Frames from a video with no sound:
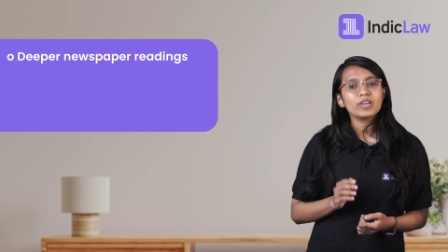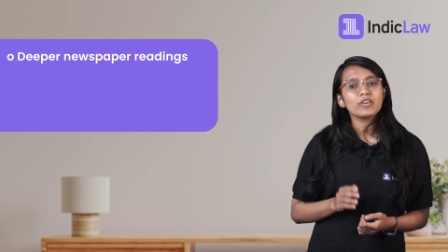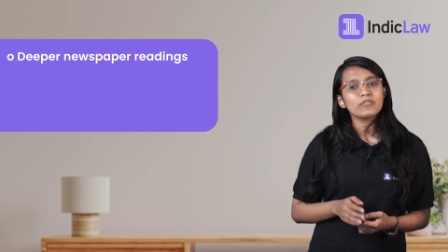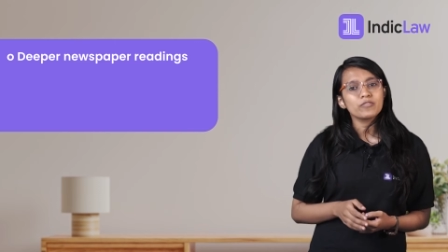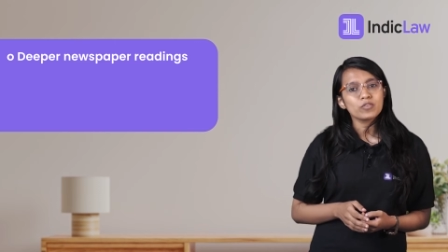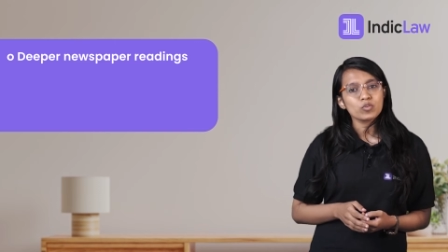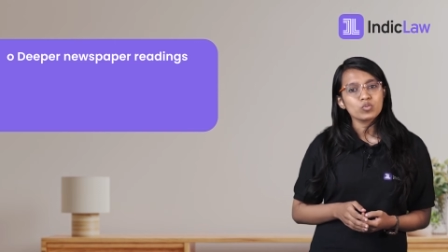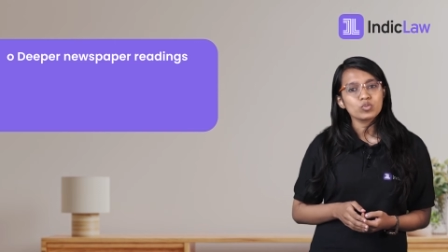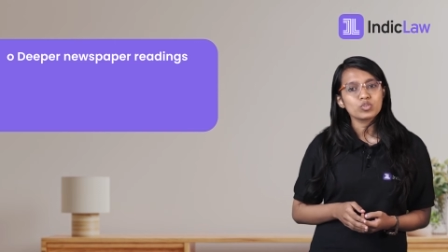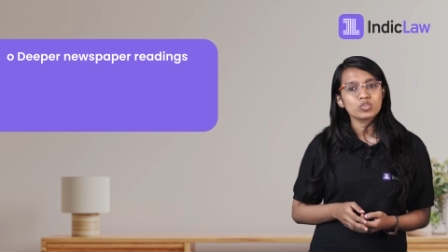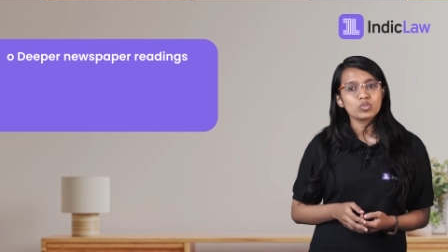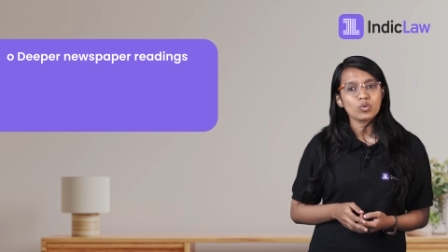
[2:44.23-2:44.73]
a
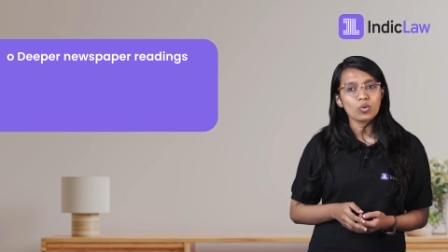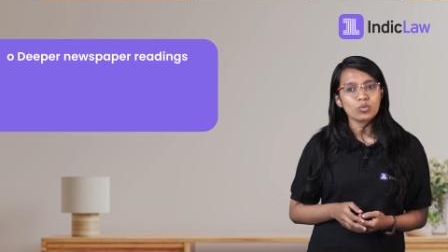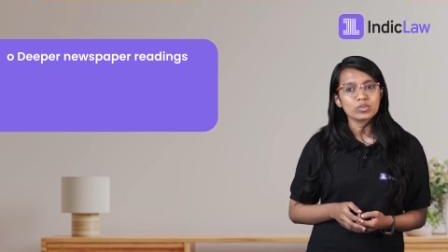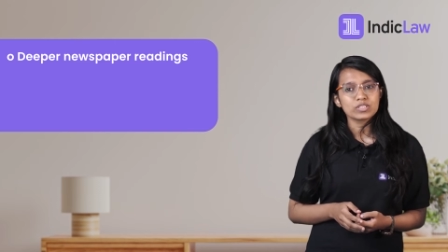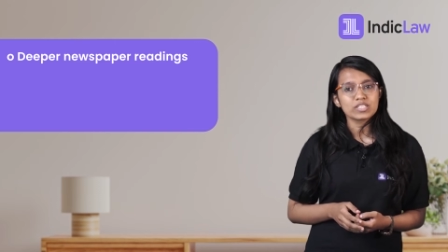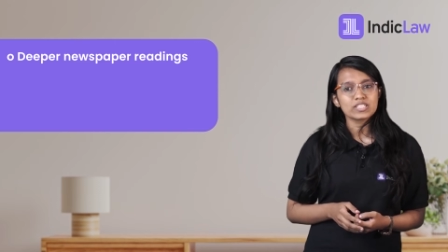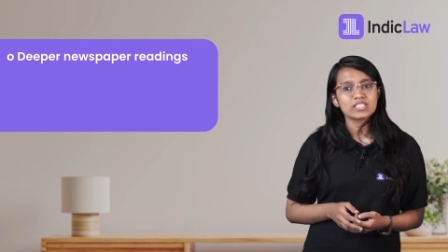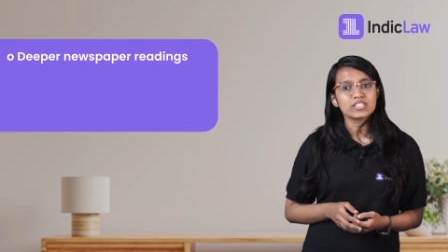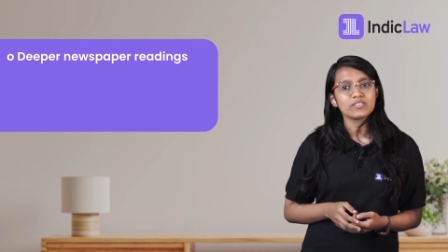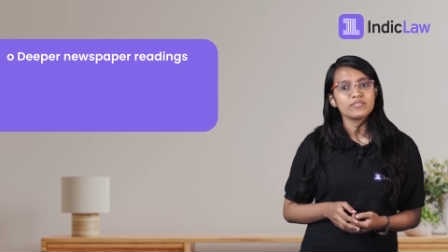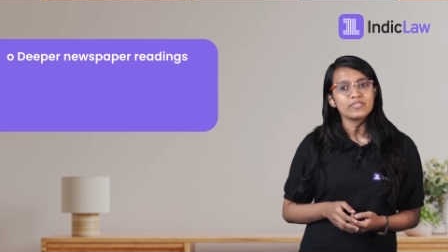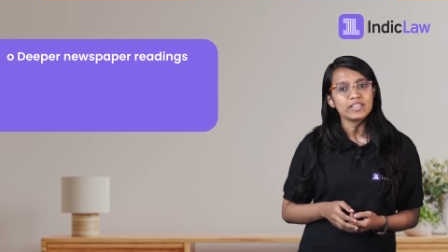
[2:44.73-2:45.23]
few
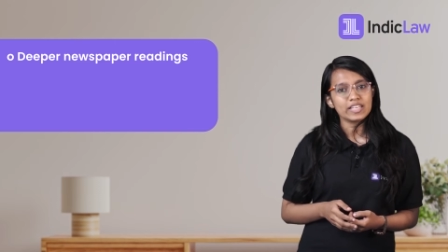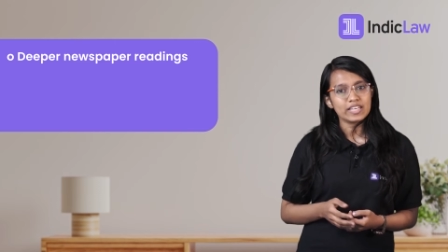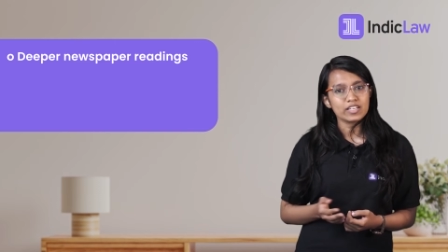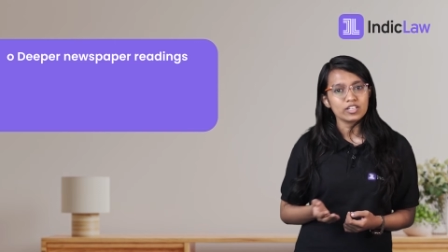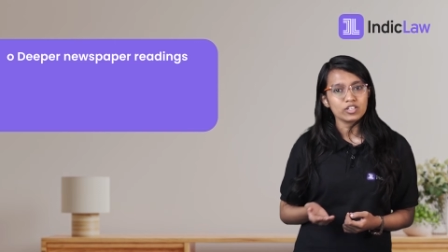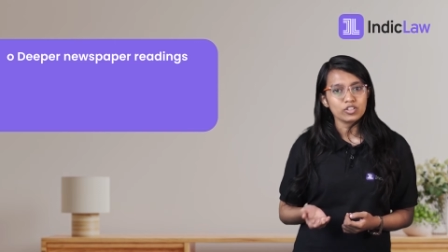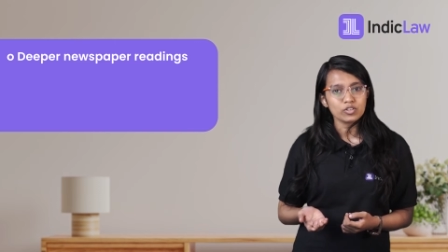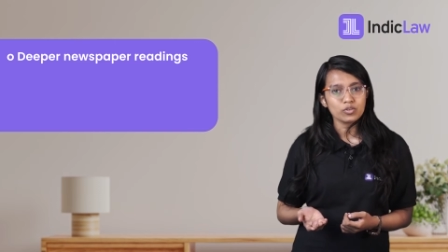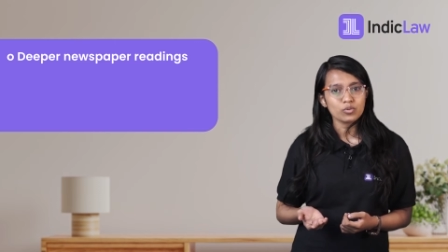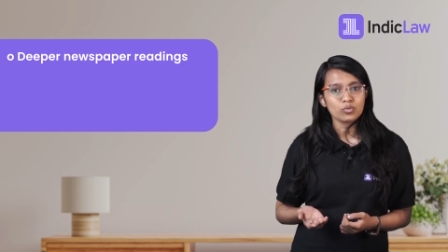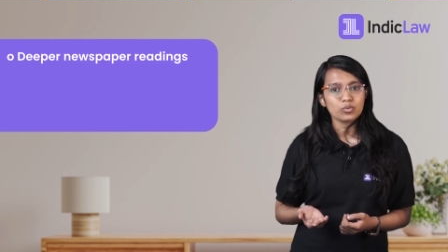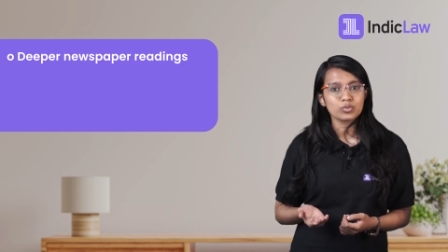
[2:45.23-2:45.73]
sources of legal
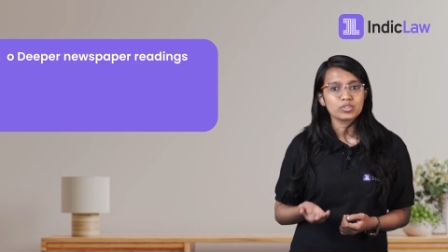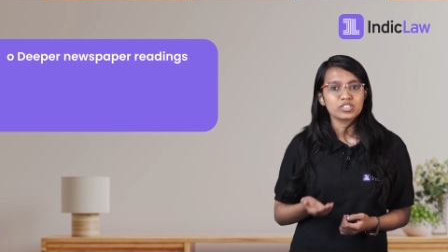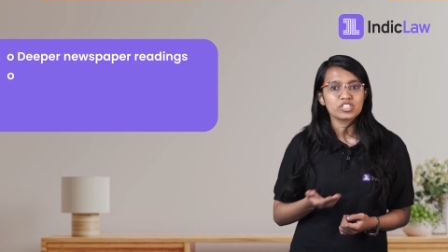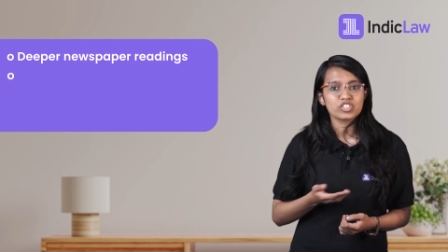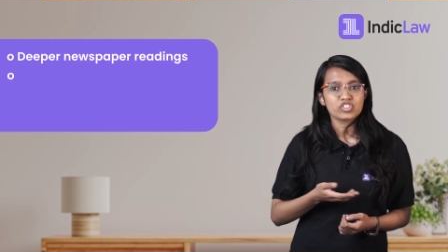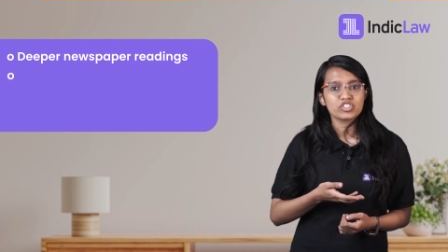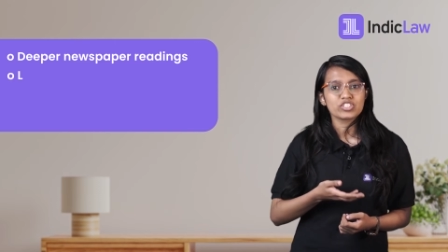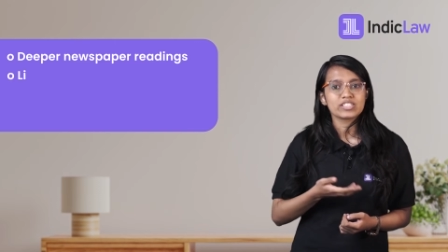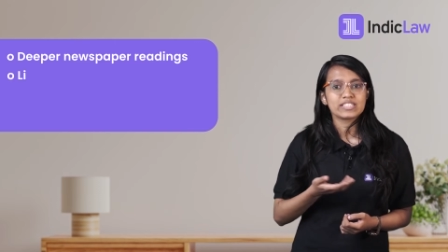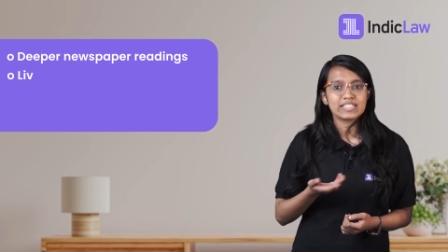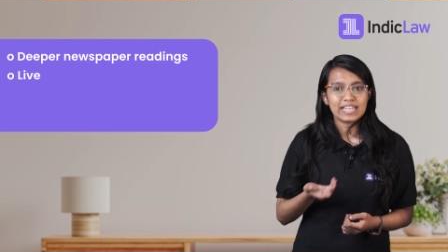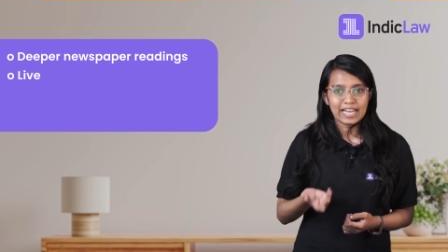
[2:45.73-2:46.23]
news
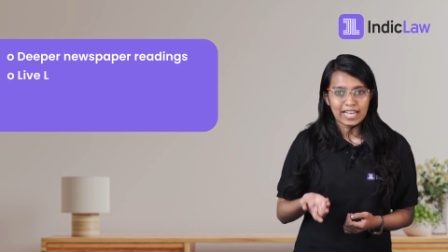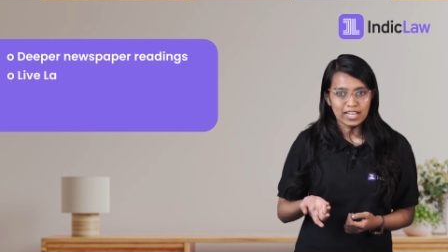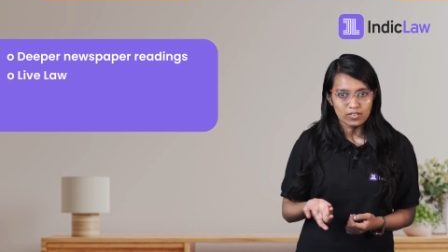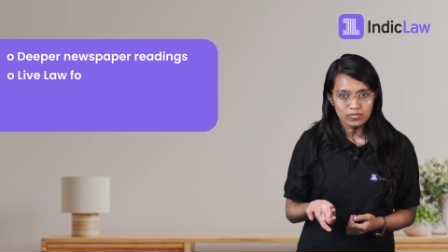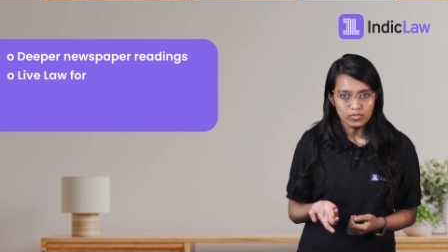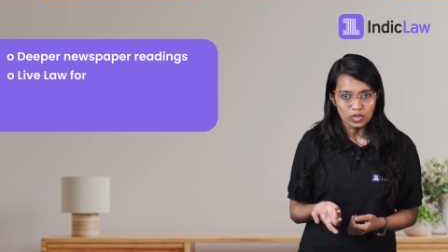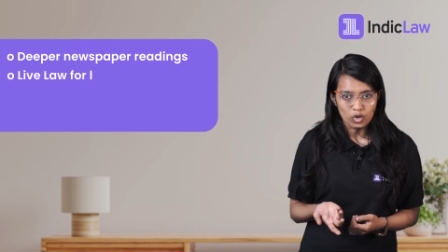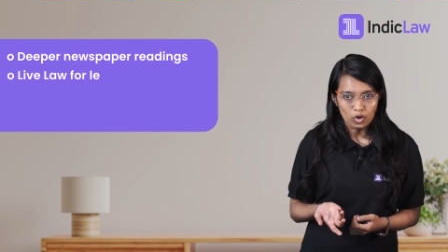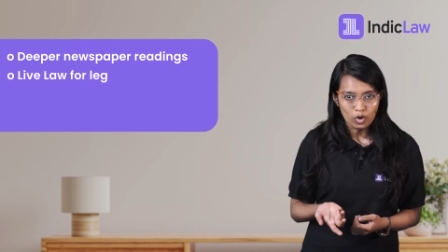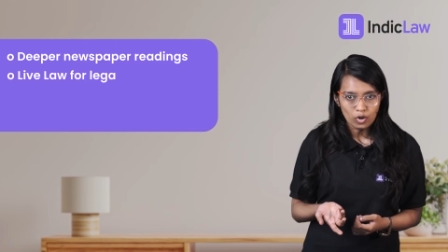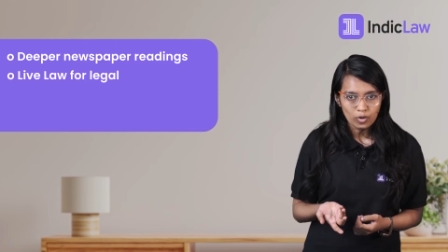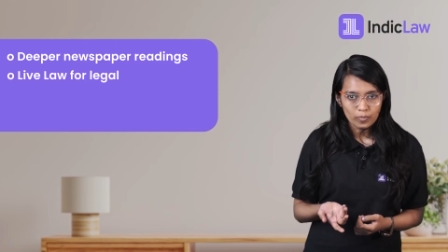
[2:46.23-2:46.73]
such as live
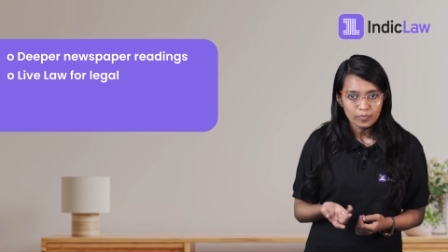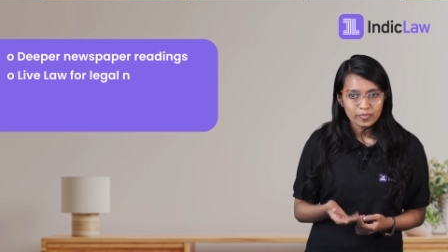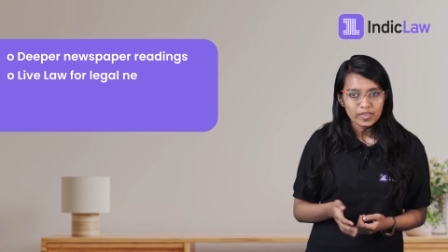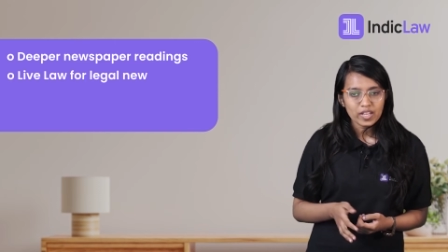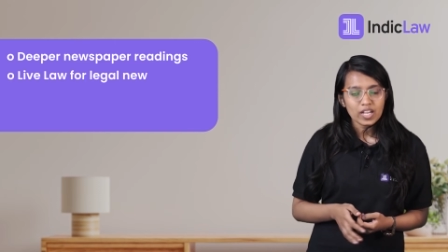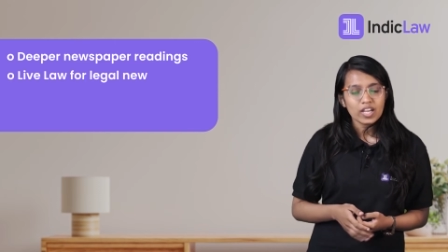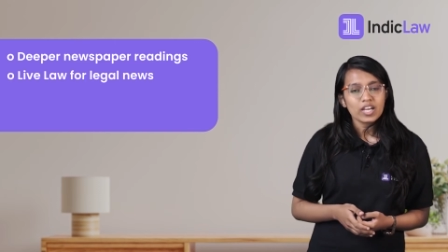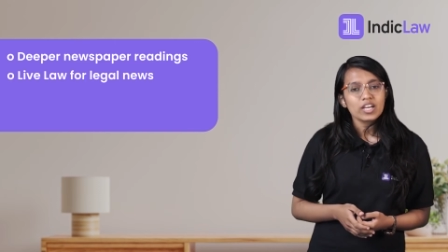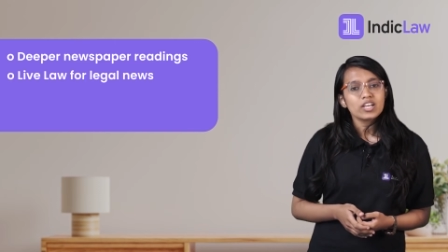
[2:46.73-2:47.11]
law